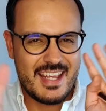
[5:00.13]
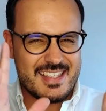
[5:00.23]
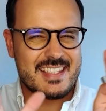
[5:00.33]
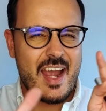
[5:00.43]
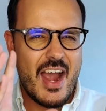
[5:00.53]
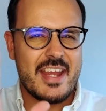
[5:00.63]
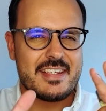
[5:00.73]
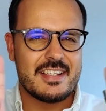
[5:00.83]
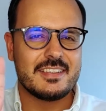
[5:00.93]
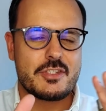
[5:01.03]
It's
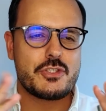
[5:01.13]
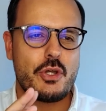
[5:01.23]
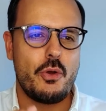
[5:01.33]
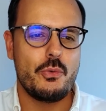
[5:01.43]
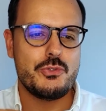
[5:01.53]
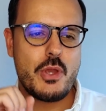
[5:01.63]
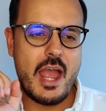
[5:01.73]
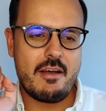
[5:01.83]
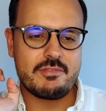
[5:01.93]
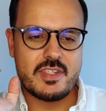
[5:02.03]
kinda. So you
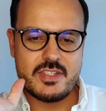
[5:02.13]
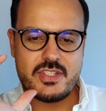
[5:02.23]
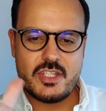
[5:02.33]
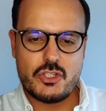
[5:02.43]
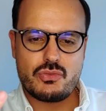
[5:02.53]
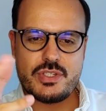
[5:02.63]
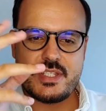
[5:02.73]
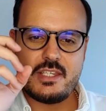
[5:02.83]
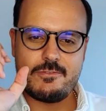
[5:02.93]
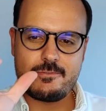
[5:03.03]
have the
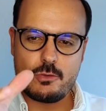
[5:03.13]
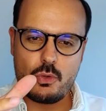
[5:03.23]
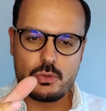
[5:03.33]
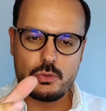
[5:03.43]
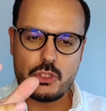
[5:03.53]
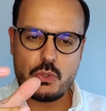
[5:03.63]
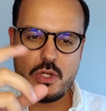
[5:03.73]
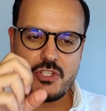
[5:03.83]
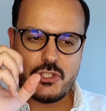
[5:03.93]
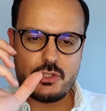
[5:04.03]
citrusy floral
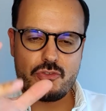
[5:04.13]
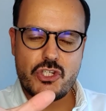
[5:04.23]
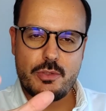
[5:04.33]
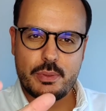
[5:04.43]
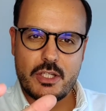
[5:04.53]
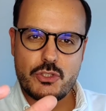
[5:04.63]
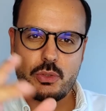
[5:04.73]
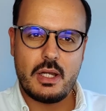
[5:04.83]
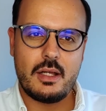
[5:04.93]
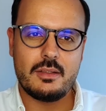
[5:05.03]
nuances of Chypre
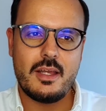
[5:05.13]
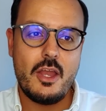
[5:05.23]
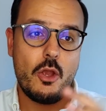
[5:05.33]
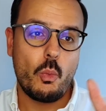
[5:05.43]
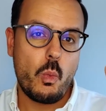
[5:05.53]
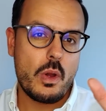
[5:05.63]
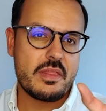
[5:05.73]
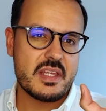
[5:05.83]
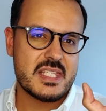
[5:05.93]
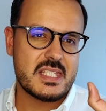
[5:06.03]
Azurale
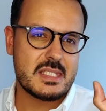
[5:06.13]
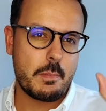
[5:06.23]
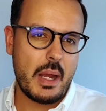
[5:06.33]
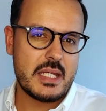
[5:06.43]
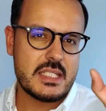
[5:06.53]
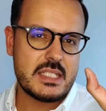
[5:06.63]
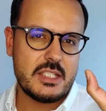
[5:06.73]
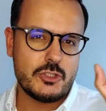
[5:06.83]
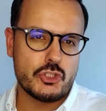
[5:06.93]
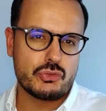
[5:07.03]
with the
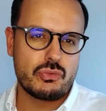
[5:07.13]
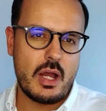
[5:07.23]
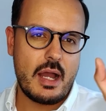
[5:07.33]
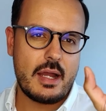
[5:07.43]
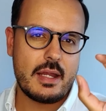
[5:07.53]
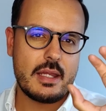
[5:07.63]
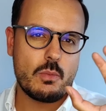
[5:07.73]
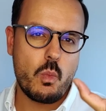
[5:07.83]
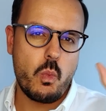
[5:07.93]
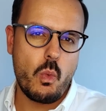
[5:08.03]
spicy,
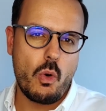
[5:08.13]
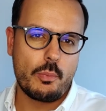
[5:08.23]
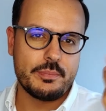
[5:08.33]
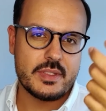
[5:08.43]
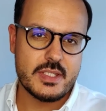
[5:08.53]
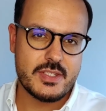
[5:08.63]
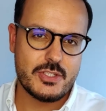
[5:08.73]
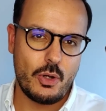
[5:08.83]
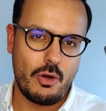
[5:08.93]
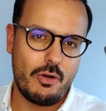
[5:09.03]
dry
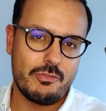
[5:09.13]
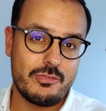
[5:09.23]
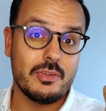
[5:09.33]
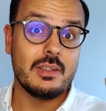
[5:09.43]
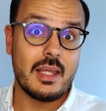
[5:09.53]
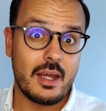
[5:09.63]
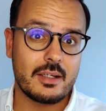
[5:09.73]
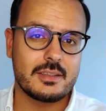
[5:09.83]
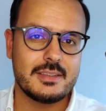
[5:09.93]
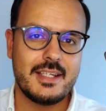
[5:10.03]
warmness of
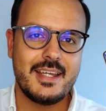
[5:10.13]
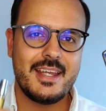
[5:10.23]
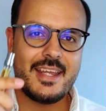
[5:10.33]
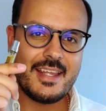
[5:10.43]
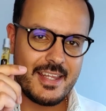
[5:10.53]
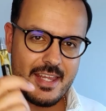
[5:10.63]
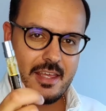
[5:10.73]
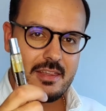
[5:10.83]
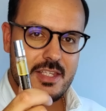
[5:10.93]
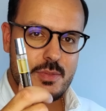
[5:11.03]
L'air
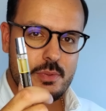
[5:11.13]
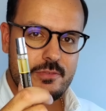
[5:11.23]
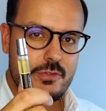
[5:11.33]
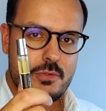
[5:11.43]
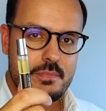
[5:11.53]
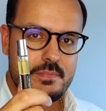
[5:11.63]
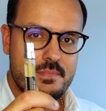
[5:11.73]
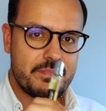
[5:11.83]
in this perfume.